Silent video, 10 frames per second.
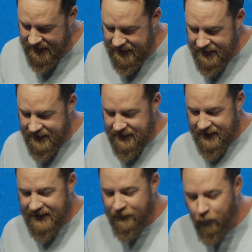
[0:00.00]
He, he,
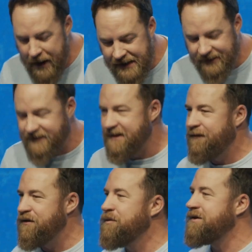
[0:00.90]
he didn't wait to see
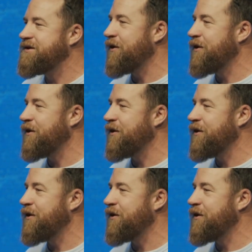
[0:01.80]
if you would